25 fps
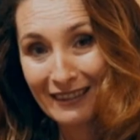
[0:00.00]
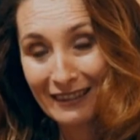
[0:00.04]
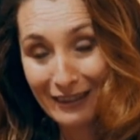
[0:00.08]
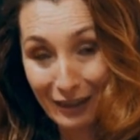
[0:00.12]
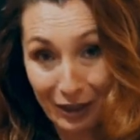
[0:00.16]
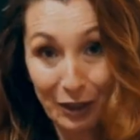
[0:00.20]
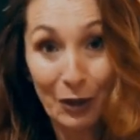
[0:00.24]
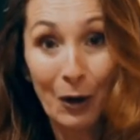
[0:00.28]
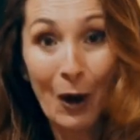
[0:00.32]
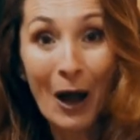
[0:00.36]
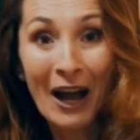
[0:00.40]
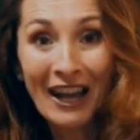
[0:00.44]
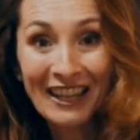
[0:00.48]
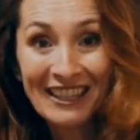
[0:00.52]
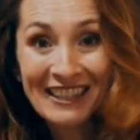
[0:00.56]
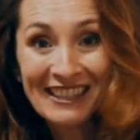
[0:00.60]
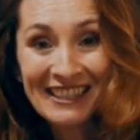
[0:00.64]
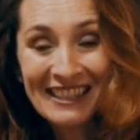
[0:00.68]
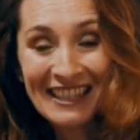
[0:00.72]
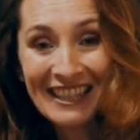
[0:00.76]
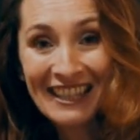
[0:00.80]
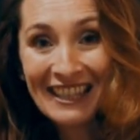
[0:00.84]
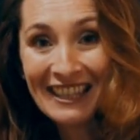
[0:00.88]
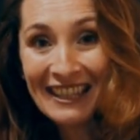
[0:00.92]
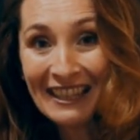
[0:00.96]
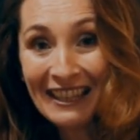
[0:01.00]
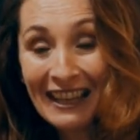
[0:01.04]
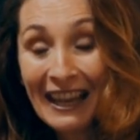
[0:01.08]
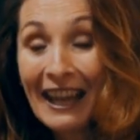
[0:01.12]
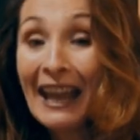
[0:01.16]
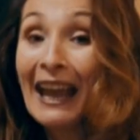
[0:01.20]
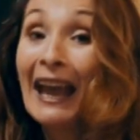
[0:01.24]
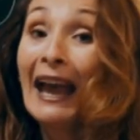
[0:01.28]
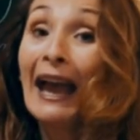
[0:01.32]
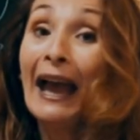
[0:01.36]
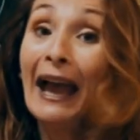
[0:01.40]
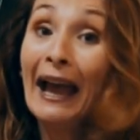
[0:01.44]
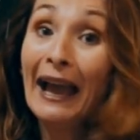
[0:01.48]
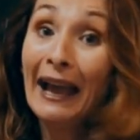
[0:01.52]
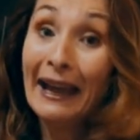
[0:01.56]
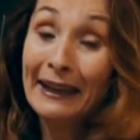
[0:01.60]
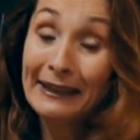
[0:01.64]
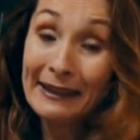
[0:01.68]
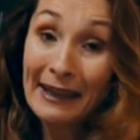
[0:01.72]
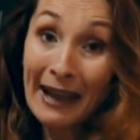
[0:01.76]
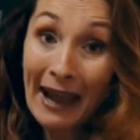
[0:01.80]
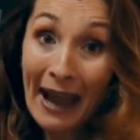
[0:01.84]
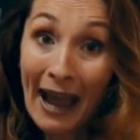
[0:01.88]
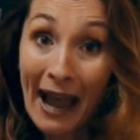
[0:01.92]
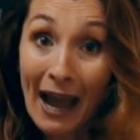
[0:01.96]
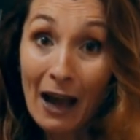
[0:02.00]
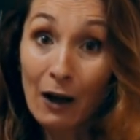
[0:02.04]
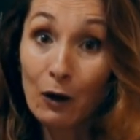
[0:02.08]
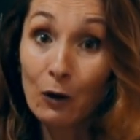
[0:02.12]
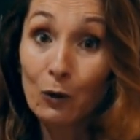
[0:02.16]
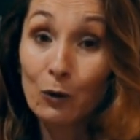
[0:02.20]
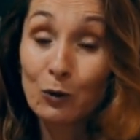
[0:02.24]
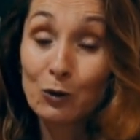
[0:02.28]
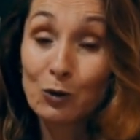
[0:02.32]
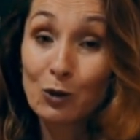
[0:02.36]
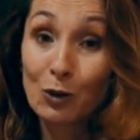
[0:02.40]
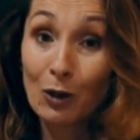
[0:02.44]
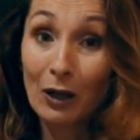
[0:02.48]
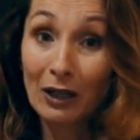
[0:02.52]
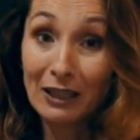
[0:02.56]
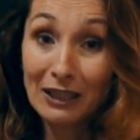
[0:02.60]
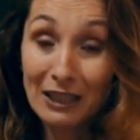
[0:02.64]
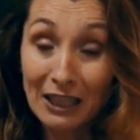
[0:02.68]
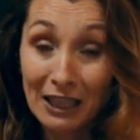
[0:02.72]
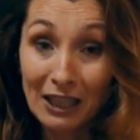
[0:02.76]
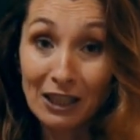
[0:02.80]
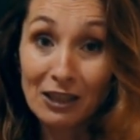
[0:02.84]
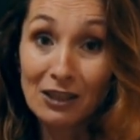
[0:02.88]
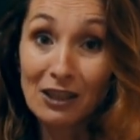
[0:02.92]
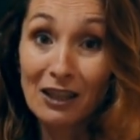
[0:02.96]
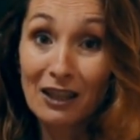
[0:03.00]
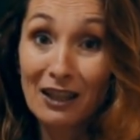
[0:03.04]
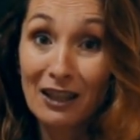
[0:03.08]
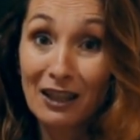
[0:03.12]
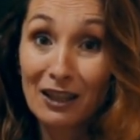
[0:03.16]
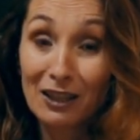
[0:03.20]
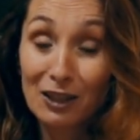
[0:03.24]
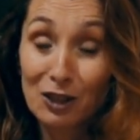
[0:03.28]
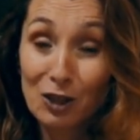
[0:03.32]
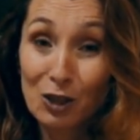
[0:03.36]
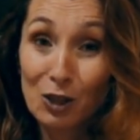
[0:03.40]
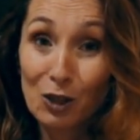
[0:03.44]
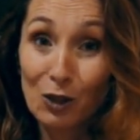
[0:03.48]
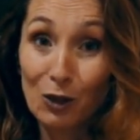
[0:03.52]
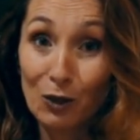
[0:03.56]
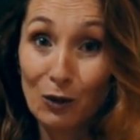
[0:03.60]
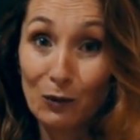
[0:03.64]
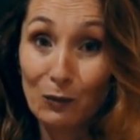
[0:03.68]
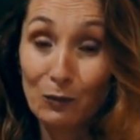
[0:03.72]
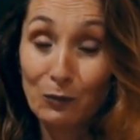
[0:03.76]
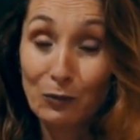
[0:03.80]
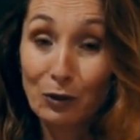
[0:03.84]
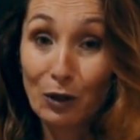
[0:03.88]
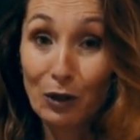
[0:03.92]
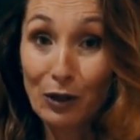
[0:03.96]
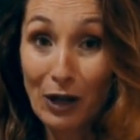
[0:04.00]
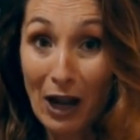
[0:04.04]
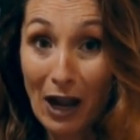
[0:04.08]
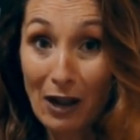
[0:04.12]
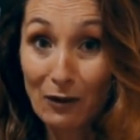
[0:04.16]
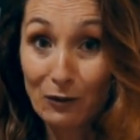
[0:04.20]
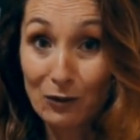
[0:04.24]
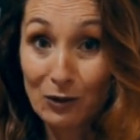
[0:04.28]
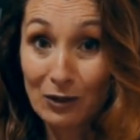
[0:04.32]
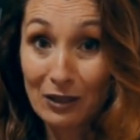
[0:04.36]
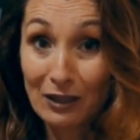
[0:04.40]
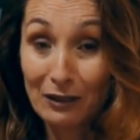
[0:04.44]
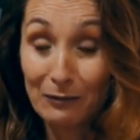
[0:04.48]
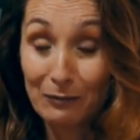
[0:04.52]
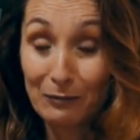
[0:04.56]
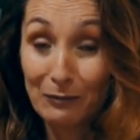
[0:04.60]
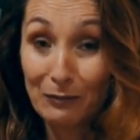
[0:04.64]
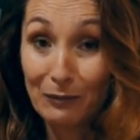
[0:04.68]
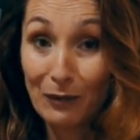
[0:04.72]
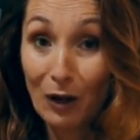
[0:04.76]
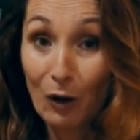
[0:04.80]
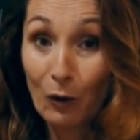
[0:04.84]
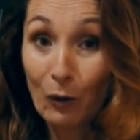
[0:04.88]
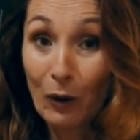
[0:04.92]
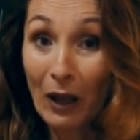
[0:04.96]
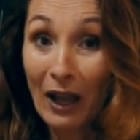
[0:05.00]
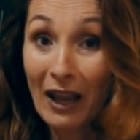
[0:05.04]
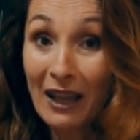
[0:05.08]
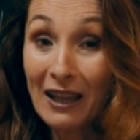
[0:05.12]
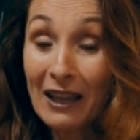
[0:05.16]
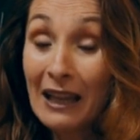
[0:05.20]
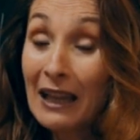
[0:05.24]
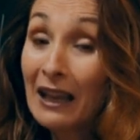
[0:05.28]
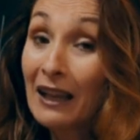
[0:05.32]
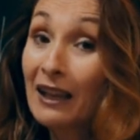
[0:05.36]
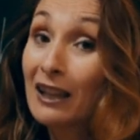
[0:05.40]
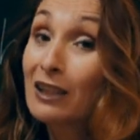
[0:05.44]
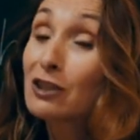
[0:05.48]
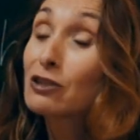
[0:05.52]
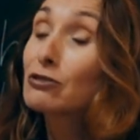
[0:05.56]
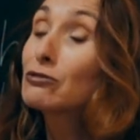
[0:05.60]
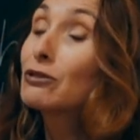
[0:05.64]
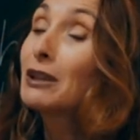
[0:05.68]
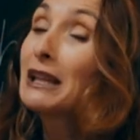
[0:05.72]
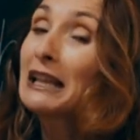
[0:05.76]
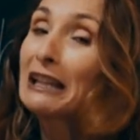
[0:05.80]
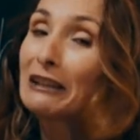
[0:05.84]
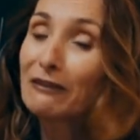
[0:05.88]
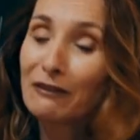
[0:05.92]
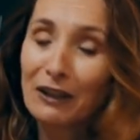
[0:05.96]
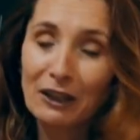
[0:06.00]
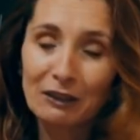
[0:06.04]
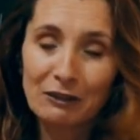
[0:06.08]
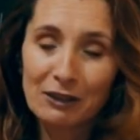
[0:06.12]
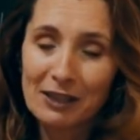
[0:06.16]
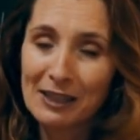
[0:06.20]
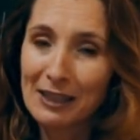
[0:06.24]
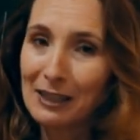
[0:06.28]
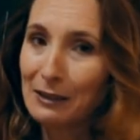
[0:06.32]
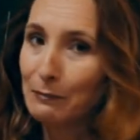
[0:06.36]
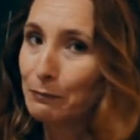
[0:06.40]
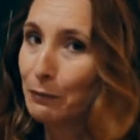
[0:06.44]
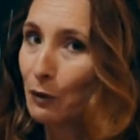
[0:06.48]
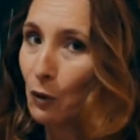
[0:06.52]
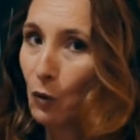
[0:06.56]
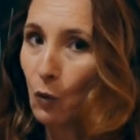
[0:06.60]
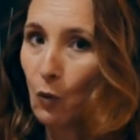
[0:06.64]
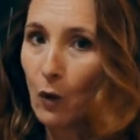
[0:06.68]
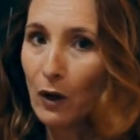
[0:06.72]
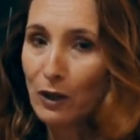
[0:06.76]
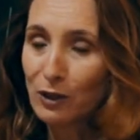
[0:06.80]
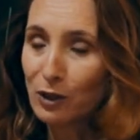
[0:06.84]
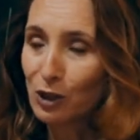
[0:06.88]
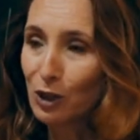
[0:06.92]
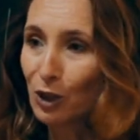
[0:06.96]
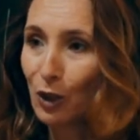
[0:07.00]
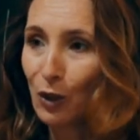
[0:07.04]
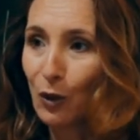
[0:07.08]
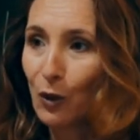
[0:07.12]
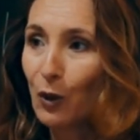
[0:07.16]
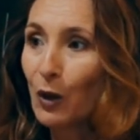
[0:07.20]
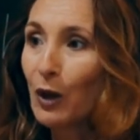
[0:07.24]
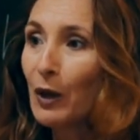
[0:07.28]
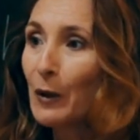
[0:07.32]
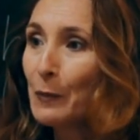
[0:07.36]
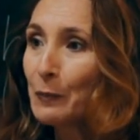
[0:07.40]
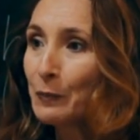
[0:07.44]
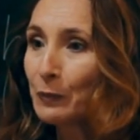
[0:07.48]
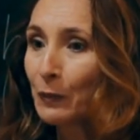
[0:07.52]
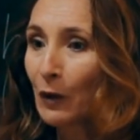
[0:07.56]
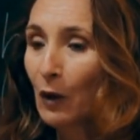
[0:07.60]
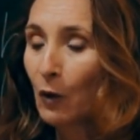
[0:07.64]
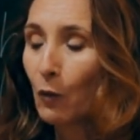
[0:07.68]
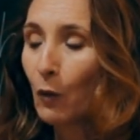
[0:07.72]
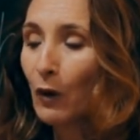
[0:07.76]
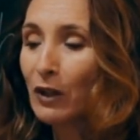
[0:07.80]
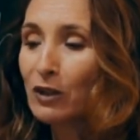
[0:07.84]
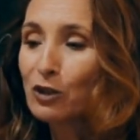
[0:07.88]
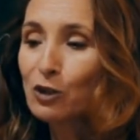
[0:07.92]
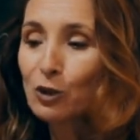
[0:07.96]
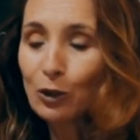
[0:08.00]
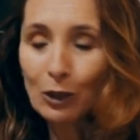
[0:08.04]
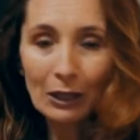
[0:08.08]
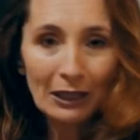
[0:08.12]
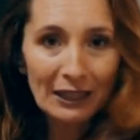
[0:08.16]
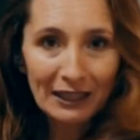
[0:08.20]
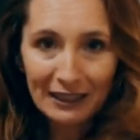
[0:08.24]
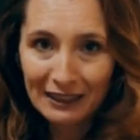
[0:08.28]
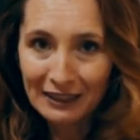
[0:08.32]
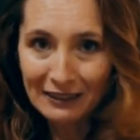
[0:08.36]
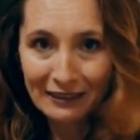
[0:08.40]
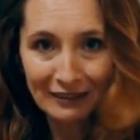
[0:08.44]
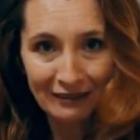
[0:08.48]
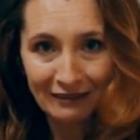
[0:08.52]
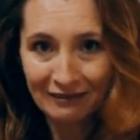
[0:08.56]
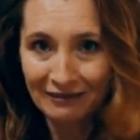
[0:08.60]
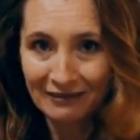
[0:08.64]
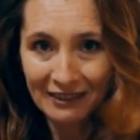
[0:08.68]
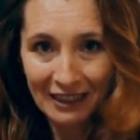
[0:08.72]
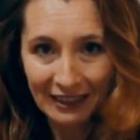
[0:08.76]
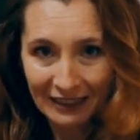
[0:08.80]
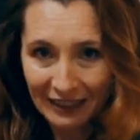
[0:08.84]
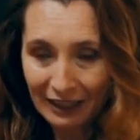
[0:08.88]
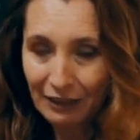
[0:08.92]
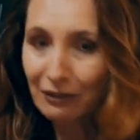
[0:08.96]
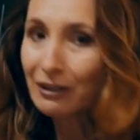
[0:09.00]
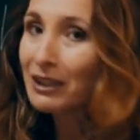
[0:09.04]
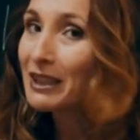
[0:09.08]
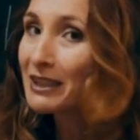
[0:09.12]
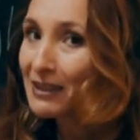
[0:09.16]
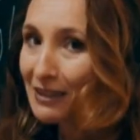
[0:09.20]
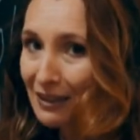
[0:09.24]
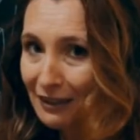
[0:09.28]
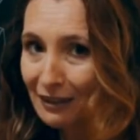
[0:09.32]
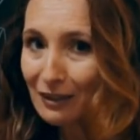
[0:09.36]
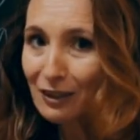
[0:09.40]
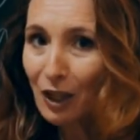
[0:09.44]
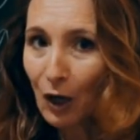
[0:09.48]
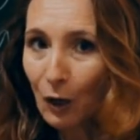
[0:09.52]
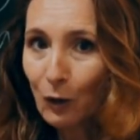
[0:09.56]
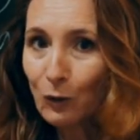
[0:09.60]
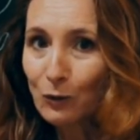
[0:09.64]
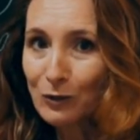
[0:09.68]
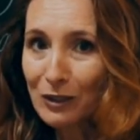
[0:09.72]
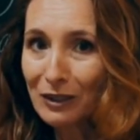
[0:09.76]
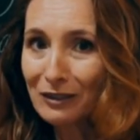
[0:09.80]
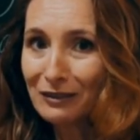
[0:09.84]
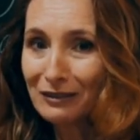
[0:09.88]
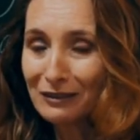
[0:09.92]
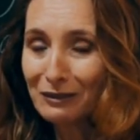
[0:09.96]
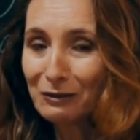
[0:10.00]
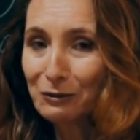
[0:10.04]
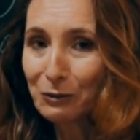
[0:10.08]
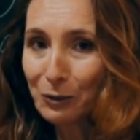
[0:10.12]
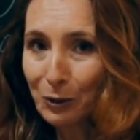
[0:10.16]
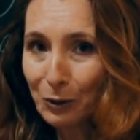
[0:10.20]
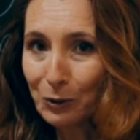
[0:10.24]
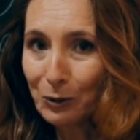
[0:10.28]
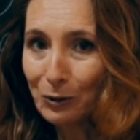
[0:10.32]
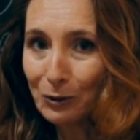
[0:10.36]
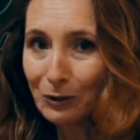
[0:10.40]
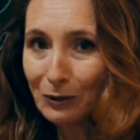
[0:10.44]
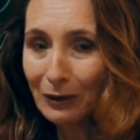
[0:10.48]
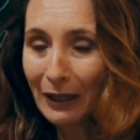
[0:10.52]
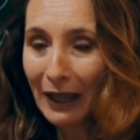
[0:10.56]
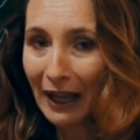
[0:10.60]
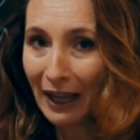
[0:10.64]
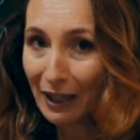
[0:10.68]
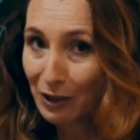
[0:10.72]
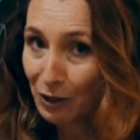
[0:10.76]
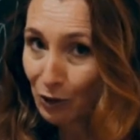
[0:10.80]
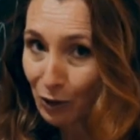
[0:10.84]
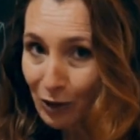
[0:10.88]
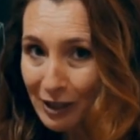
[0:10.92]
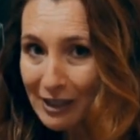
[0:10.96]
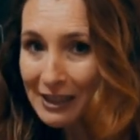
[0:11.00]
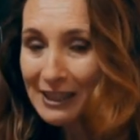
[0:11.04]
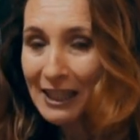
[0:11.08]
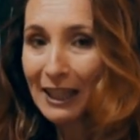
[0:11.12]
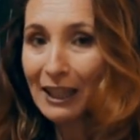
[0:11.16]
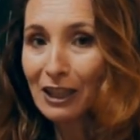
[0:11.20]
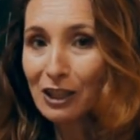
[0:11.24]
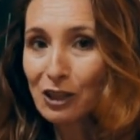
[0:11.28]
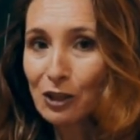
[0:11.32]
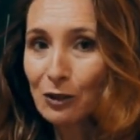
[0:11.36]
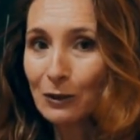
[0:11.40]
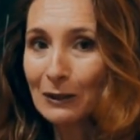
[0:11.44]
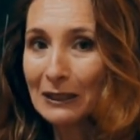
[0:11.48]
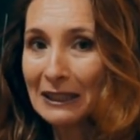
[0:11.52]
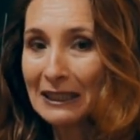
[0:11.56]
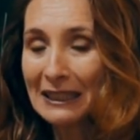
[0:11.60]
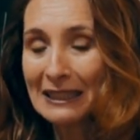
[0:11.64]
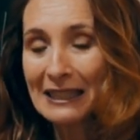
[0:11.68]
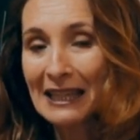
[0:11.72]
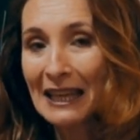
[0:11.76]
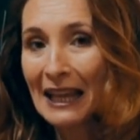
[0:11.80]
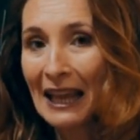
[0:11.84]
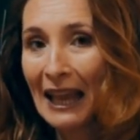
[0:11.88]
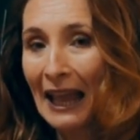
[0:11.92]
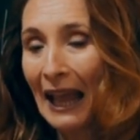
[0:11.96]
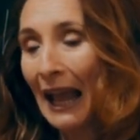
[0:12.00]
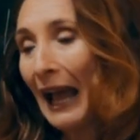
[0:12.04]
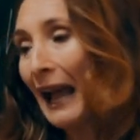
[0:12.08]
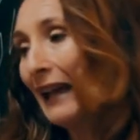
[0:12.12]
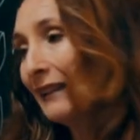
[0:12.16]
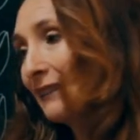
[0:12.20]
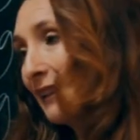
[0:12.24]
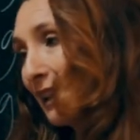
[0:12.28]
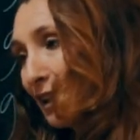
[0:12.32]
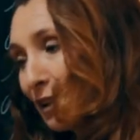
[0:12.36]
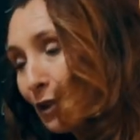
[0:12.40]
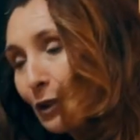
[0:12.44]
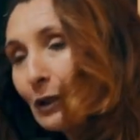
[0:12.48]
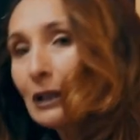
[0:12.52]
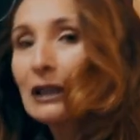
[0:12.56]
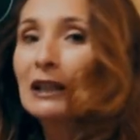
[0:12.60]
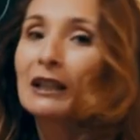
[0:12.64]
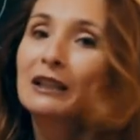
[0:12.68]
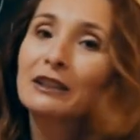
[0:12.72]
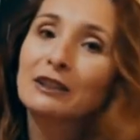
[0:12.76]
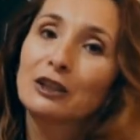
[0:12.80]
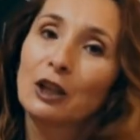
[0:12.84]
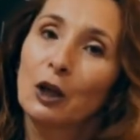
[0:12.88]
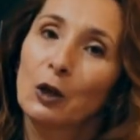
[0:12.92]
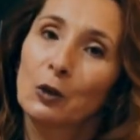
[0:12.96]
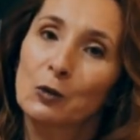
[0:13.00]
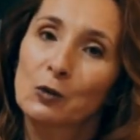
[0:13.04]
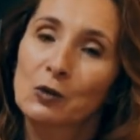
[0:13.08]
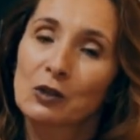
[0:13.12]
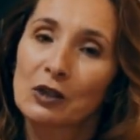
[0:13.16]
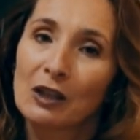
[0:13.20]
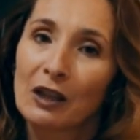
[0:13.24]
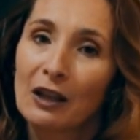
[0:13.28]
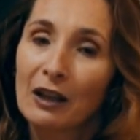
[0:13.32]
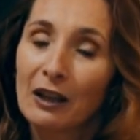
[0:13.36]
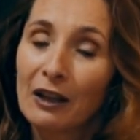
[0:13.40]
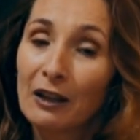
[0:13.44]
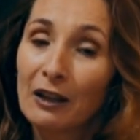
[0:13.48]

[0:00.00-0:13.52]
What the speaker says: do I see? And how do I need to pronounce them, okay? It's really very simple. Once you learn that there is a golden rule and you stick to it, and then you learn those